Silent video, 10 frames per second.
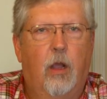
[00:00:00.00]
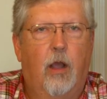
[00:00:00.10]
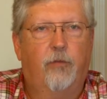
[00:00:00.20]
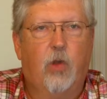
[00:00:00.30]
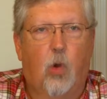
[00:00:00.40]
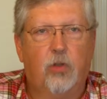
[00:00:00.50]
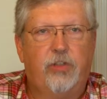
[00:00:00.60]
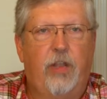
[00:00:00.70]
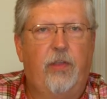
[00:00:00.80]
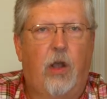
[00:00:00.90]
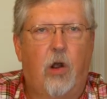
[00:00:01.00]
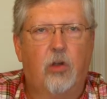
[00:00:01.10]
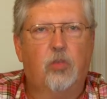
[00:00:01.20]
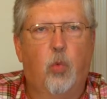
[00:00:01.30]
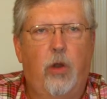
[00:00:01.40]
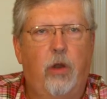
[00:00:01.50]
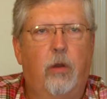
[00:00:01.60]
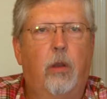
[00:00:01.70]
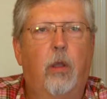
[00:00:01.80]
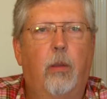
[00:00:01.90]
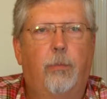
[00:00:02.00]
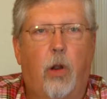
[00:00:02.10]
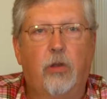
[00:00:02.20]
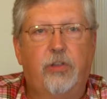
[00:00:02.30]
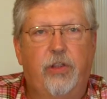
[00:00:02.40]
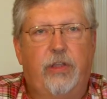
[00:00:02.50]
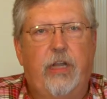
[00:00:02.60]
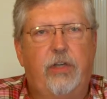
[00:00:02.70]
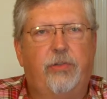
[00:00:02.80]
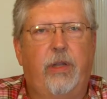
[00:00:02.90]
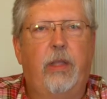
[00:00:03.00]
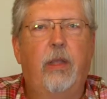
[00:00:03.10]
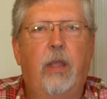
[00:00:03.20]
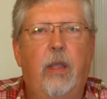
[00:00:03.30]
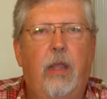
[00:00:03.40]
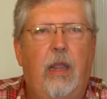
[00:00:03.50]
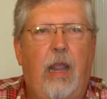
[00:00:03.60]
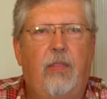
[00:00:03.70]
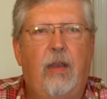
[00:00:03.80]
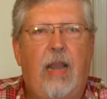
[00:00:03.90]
Of course, in the harsh winter parts of the country, and the